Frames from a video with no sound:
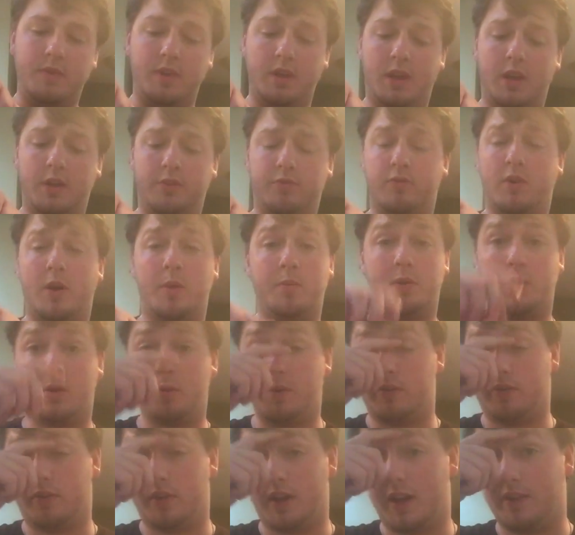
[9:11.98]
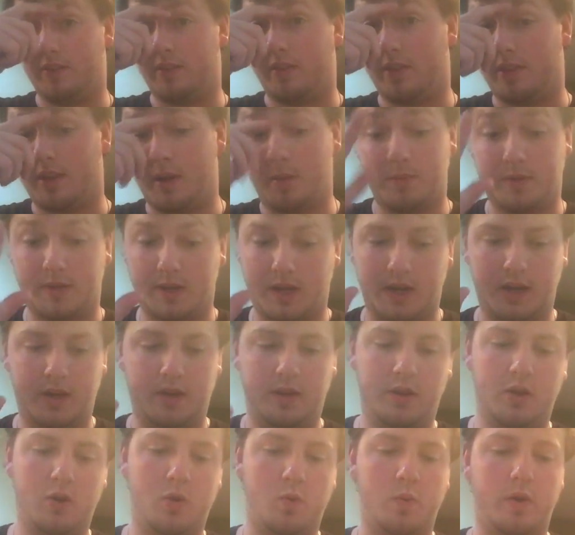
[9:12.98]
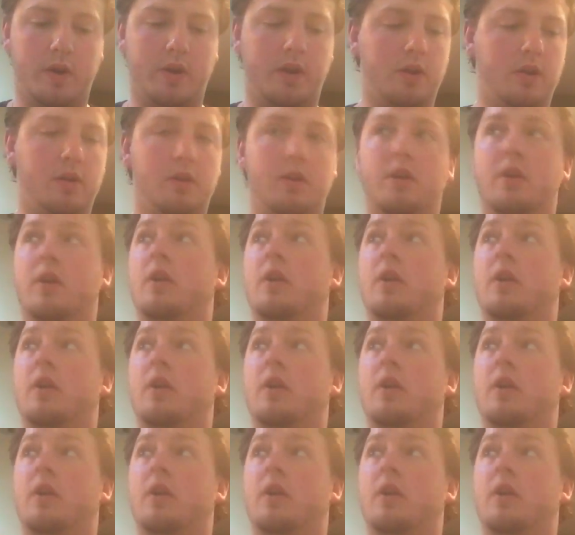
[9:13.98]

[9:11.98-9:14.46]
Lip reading: As Rob would always say, it's thumb tight. You don't want to